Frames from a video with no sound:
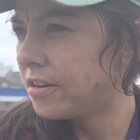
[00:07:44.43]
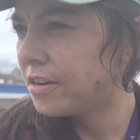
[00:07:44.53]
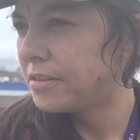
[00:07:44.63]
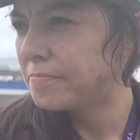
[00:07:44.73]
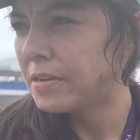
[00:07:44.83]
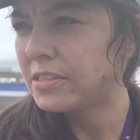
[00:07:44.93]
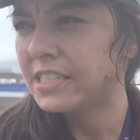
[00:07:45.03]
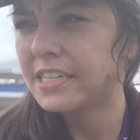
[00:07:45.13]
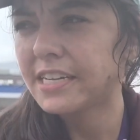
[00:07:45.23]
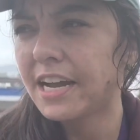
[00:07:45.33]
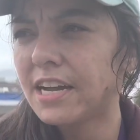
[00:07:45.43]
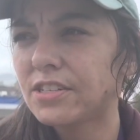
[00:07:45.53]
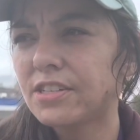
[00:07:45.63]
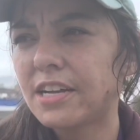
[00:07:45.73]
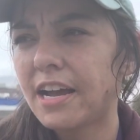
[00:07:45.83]
on
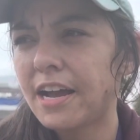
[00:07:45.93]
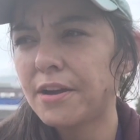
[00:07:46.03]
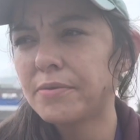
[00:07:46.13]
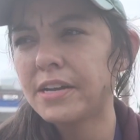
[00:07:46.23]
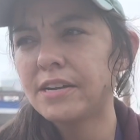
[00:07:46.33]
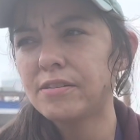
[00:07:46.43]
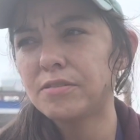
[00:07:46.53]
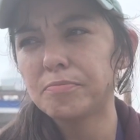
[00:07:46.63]
Mass&Cass on the highway,